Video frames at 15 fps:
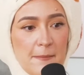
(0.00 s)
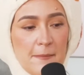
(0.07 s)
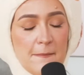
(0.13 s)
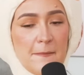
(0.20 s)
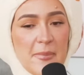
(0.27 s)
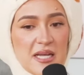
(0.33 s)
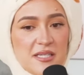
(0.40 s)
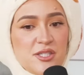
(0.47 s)

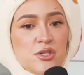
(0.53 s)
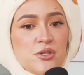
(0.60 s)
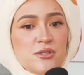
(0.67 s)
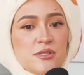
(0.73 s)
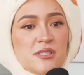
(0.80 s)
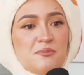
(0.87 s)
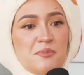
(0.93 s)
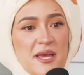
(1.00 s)
mental
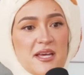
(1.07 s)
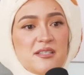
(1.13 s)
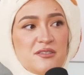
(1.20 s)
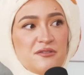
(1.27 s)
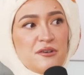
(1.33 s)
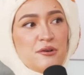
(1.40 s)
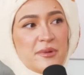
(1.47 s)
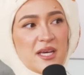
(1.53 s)
space
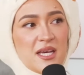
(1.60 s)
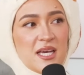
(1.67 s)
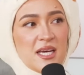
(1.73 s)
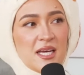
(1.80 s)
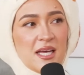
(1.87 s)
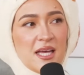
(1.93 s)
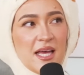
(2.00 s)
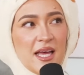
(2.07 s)
for me.
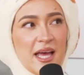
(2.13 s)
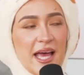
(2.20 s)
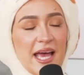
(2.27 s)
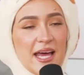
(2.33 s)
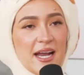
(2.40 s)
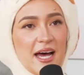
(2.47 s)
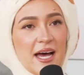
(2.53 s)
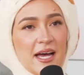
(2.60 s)

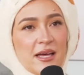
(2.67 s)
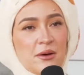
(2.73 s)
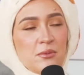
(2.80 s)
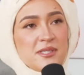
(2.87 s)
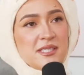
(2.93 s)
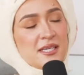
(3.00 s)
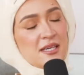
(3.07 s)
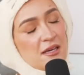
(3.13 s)
And I
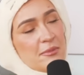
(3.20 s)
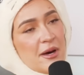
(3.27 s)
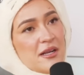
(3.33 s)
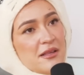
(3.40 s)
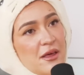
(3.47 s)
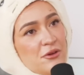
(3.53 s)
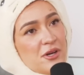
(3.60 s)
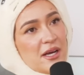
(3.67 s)
was thinking about it
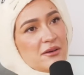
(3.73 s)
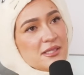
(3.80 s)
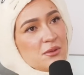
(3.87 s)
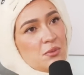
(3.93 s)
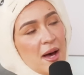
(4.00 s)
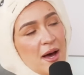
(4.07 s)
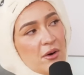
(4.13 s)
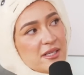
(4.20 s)
the other day. I was
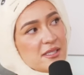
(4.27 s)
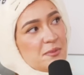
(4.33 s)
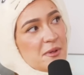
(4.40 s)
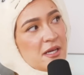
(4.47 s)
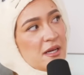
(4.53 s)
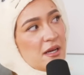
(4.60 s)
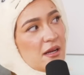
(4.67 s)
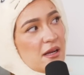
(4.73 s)
like, wow, it's
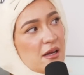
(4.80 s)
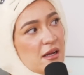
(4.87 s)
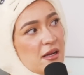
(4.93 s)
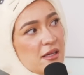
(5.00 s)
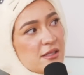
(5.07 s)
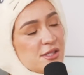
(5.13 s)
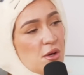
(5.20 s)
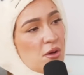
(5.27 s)
been
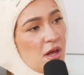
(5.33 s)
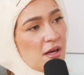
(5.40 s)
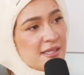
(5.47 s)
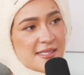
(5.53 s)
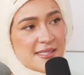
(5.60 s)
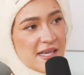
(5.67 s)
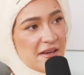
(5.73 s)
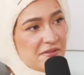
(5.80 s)
so long
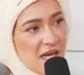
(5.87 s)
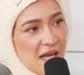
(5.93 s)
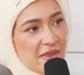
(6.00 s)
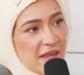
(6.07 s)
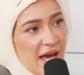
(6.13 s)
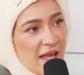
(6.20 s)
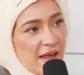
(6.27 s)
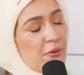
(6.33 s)
since I've done
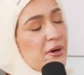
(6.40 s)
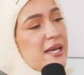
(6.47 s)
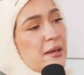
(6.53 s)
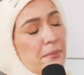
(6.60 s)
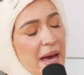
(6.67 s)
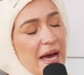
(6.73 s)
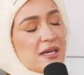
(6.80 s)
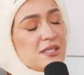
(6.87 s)
that. I want to
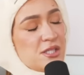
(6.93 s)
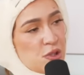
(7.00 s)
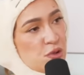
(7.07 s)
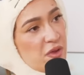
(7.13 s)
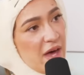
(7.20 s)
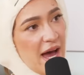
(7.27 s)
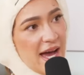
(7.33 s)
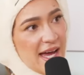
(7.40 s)
get back to
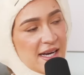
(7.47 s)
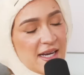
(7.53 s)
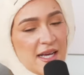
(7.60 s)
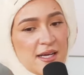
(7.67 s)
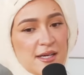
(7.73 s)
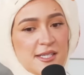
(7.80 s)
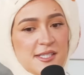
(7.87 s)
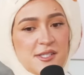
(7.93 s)
that.
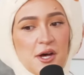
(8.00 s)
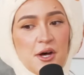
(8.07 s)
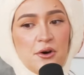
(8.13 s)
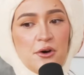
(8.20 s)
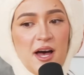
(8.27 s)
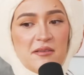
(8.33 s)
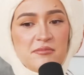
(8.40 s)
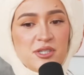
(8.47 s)

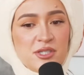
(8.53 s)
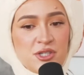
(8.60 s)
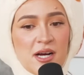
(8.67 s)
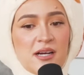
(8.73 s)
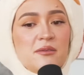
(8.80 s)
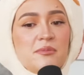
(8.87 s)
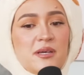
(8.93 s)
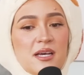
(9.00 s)
So I'm just
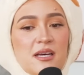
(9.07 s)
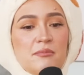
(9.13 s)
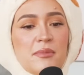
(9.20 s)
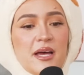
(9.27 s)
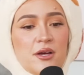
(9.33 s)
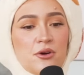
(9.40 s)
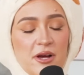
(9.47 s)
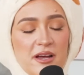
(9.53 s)
trying to be in
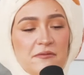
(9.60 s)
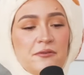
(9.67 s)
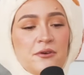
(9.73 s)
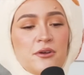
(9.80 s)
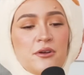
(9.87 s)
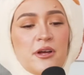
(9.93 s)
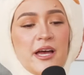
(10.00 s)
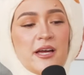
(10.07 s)
my
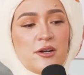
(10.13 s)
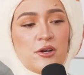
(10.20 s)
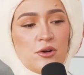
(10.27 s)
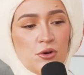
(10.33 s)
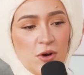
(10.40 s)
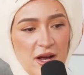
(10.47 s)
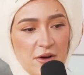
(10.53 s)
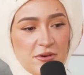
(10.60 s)
grateful and
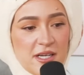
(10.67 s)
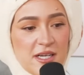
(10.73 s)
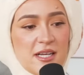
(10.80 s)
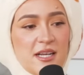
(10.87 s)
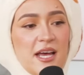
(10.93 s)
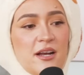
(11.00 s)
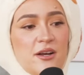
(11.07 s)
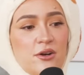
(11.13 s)

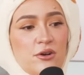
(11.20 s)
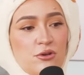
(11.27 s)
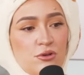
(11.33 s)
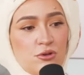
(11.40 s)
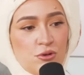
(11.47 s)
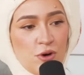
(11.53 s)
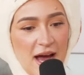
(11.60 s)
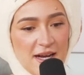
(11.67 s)
grounded and
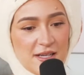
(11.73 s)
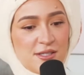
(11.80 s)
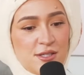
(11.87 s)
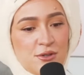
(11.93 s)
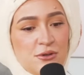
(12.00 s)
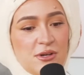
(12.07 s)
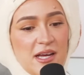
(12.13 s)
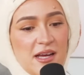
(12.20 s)

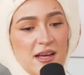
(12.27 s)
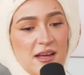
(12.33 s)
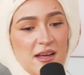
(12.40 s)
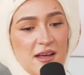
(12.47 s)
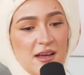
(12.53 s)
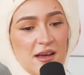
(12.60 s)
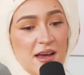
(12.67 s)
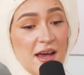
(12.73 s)
gratitude
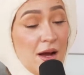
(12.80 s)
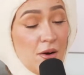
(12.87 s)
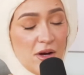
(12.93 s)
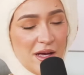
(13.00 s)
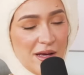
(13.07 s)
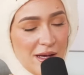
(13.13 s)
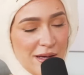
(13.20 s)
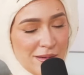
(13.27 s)

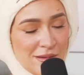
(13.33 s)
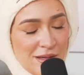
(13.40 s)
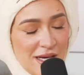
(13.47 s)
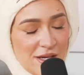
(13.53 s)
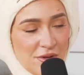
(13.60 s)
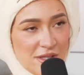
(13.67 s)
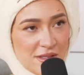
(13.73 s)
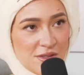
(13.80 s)
era again. I
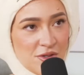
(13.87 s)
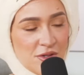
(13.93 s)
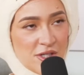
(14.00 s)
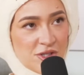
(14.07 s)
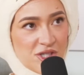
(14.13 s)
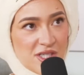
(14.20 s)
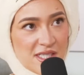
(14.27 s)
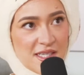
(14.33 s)
know that's
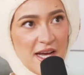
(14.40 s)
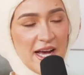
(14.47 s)
cringy to say.